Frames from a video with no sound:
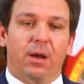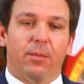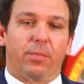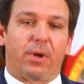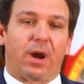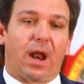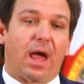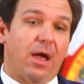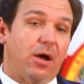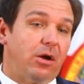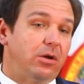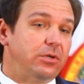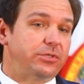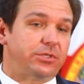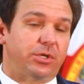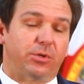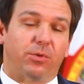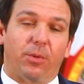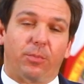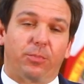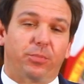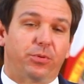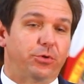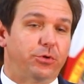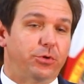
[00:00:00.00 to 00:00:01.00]
But I
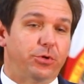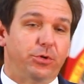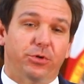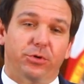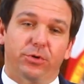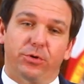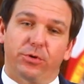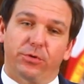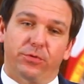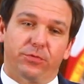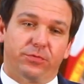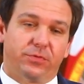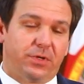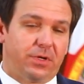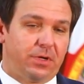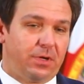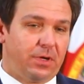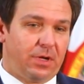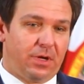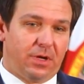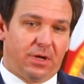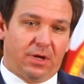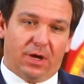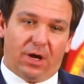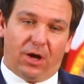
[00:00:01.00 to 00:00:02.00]
also approved
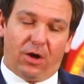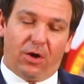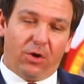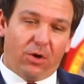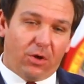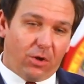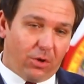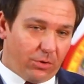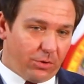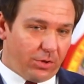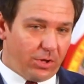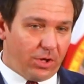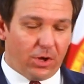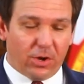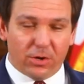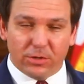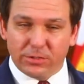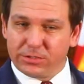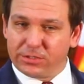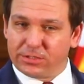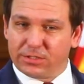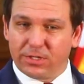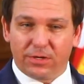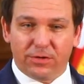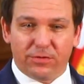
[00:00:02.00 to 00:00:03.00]
a whole
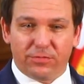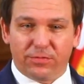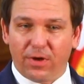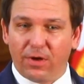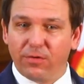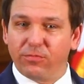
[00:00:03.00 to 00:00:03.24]
host of,